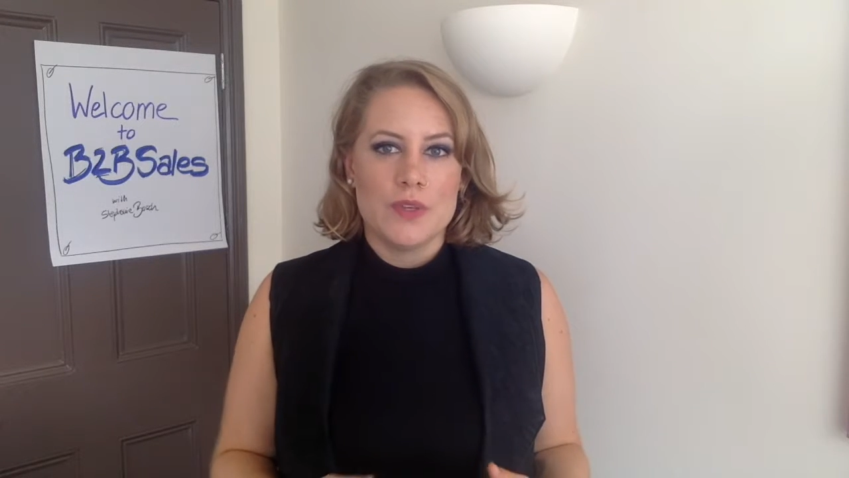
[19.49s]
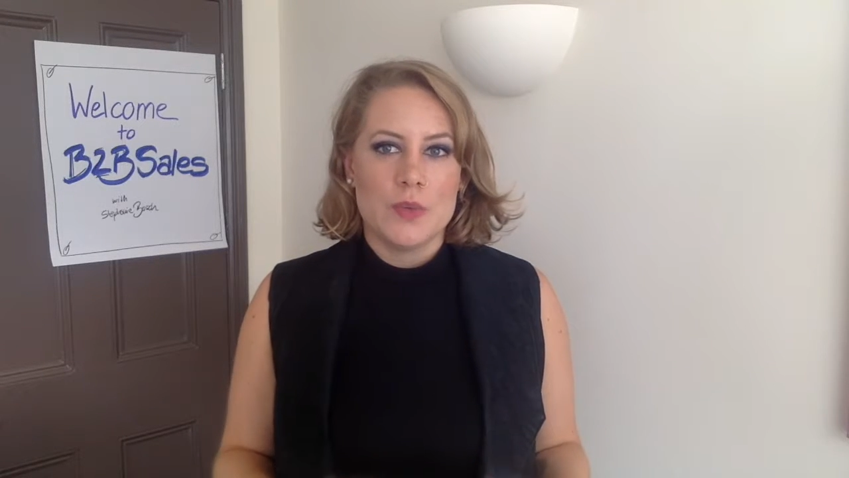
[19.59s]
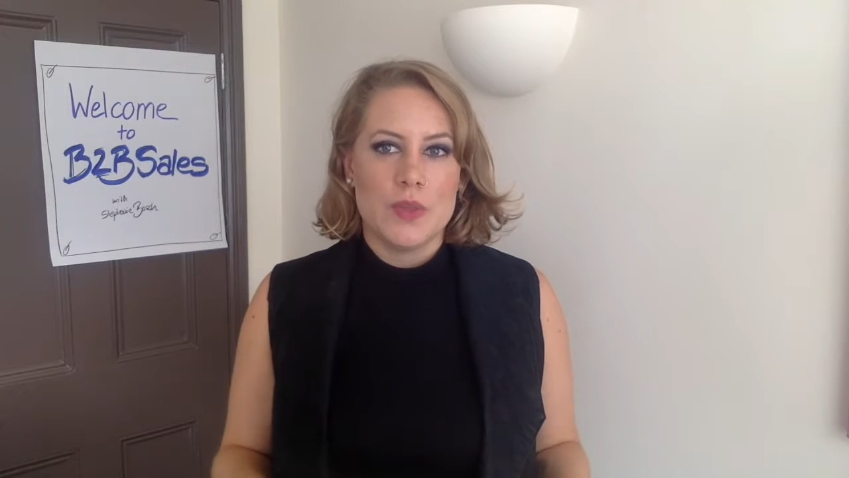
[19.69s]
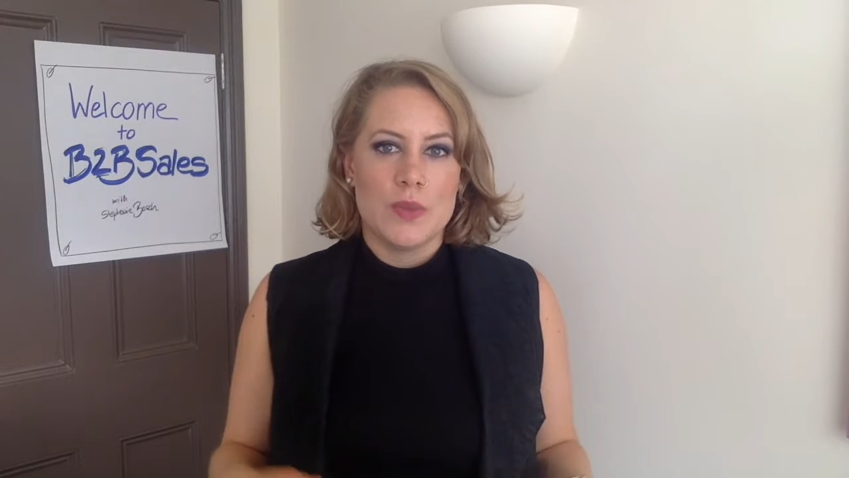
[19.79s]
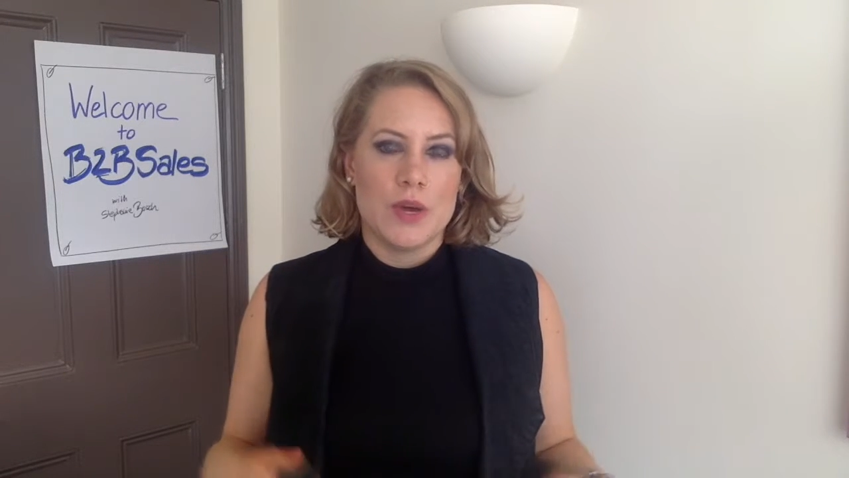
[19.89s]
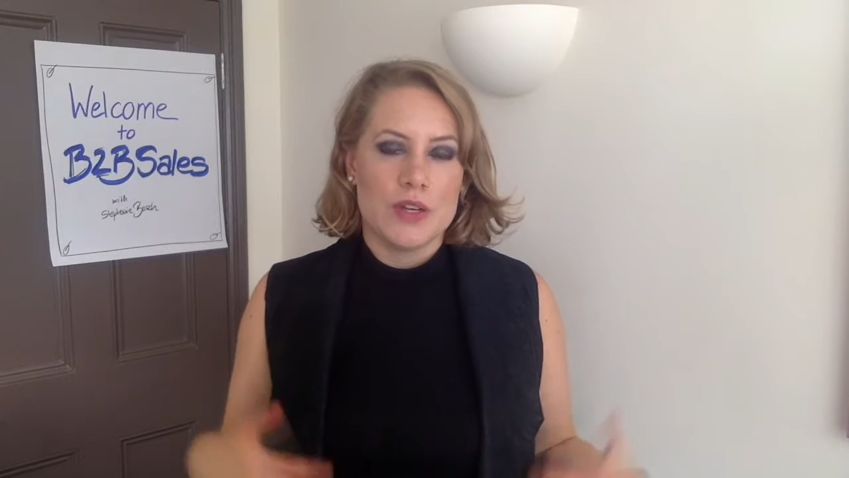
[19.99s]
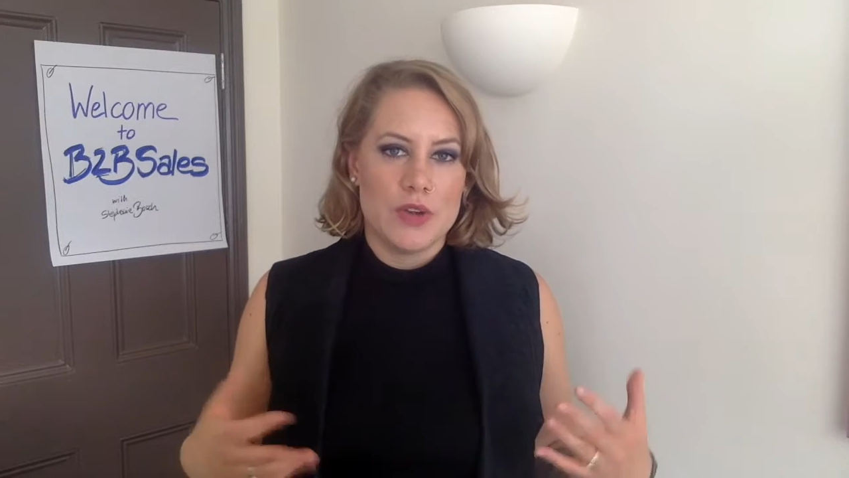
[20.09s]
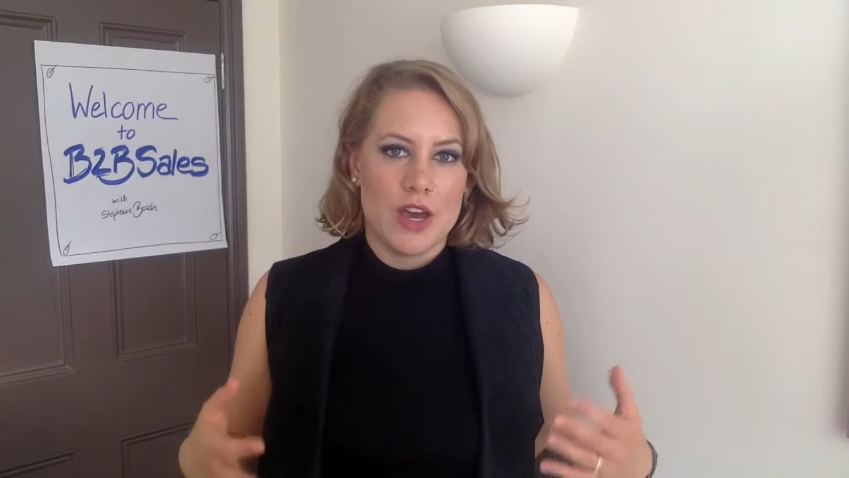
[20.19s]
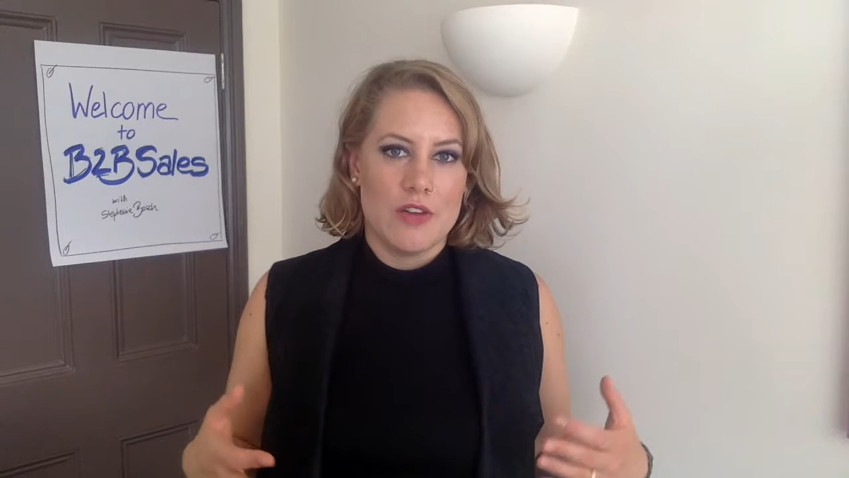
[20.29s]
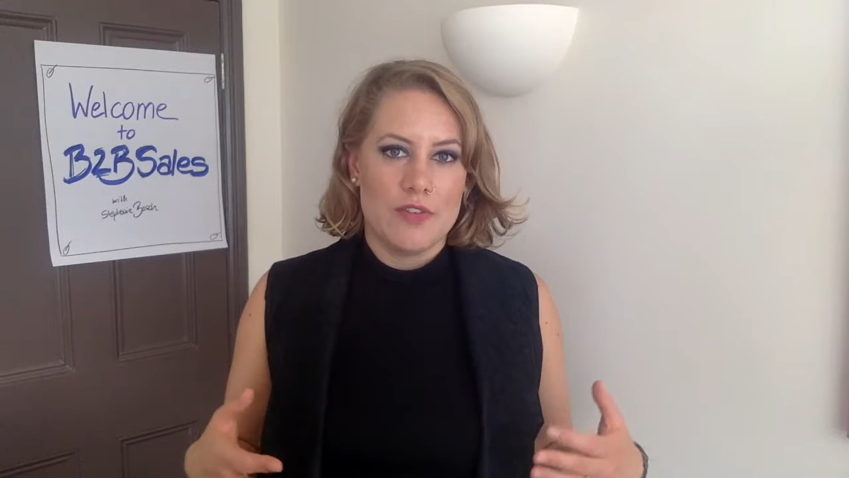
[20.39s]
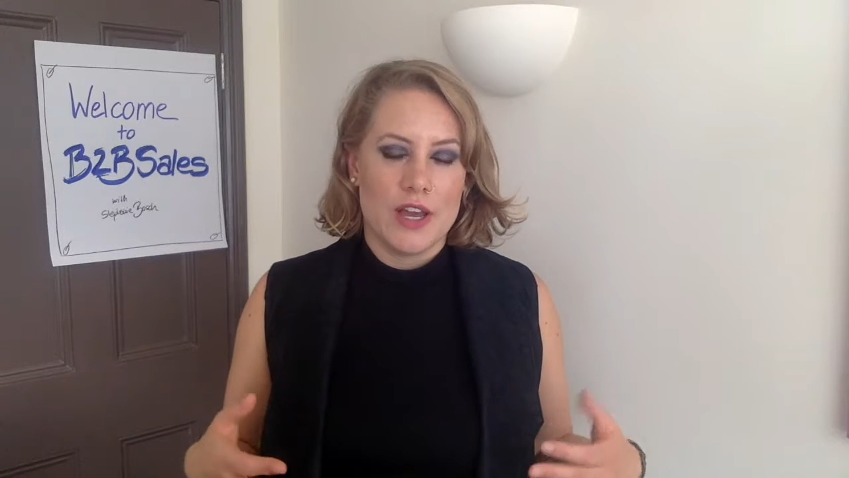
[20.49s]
with the one you have